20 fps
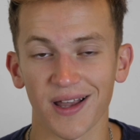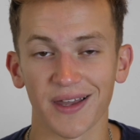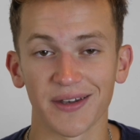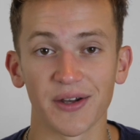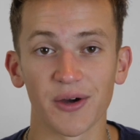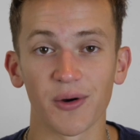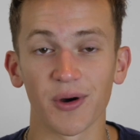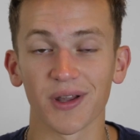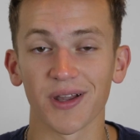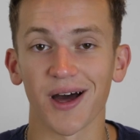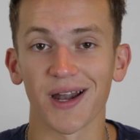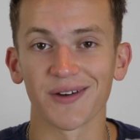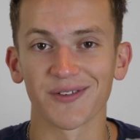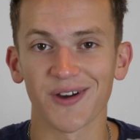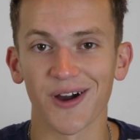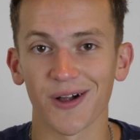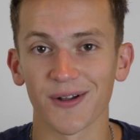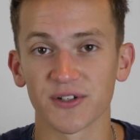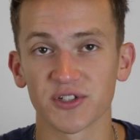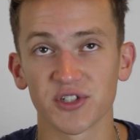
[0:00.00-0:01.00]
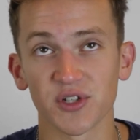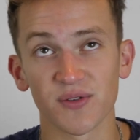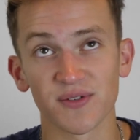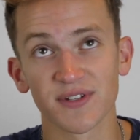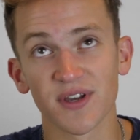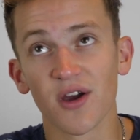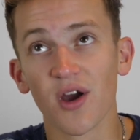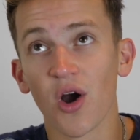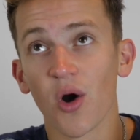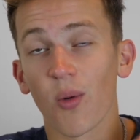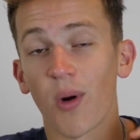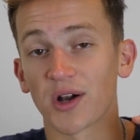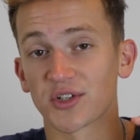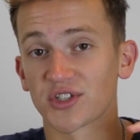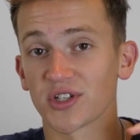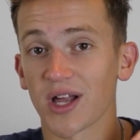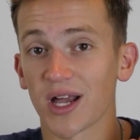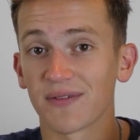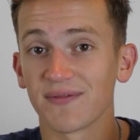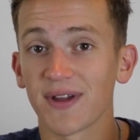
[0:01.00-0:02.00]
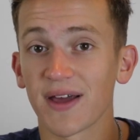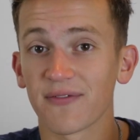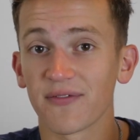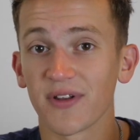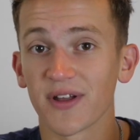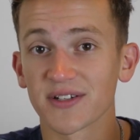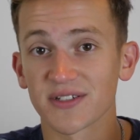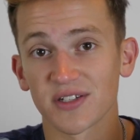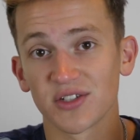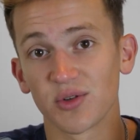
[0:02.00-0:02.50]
I know a lot of college students watch a lot of Netflix